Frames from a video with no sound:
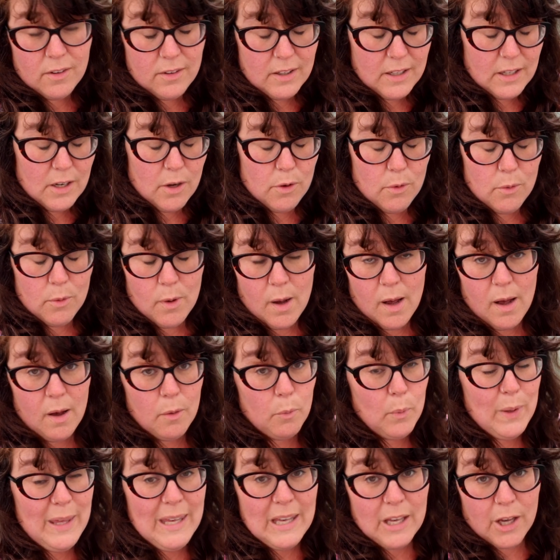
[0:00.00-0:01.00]
you know,
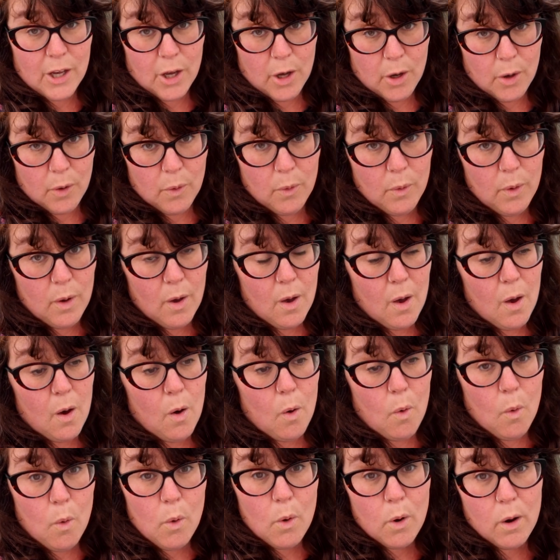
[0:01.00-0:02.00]
a week ago
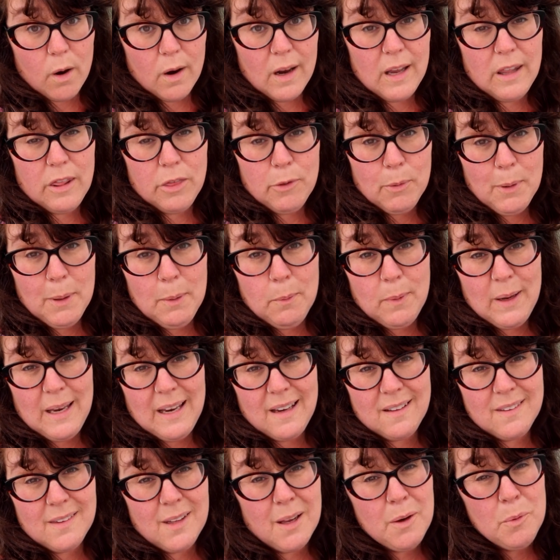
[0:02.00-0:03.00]
or in three
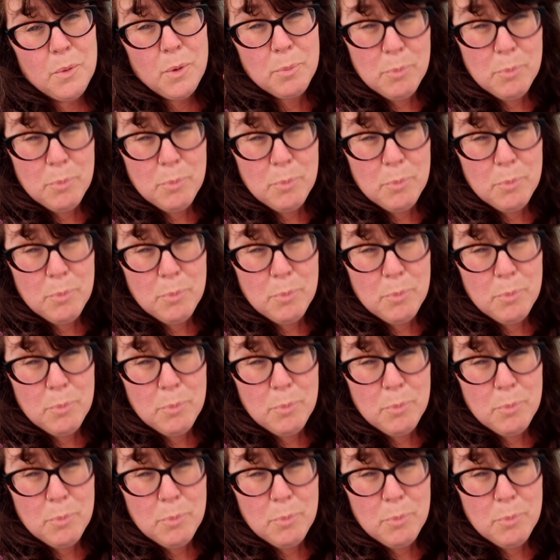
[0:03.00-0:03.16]
weeks